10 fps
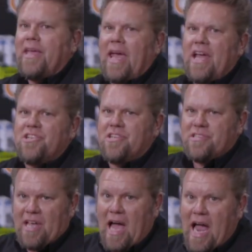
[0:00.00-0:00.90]
at cage
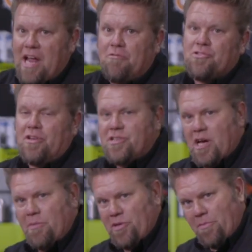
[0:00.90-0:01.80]
design, which we're going to
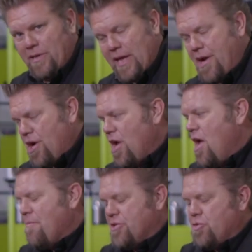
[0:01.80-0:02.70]
talk about a little bit later,
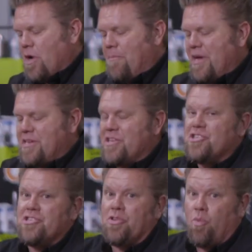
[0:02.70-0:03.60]
but you want to pay
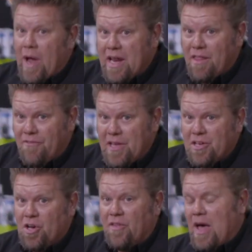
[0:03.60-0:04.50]
attention to the weight of the
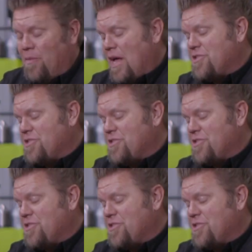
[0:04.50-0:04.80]
vehicle. That will